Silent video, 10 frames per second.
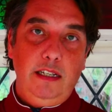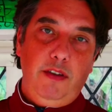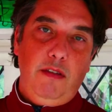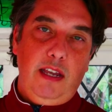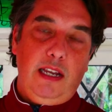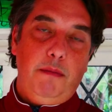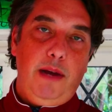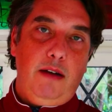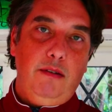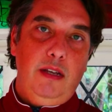If you think
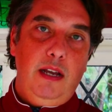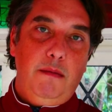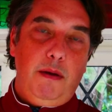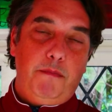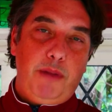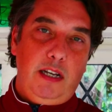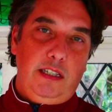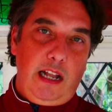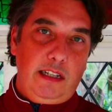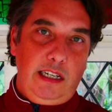about a
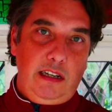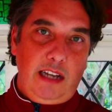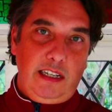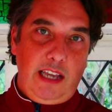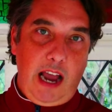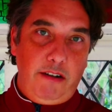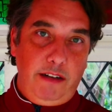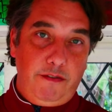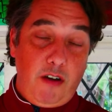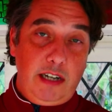personality like
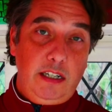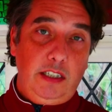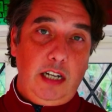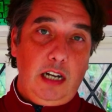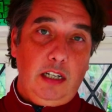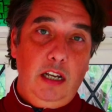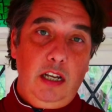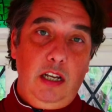Gary Vaynerchuk,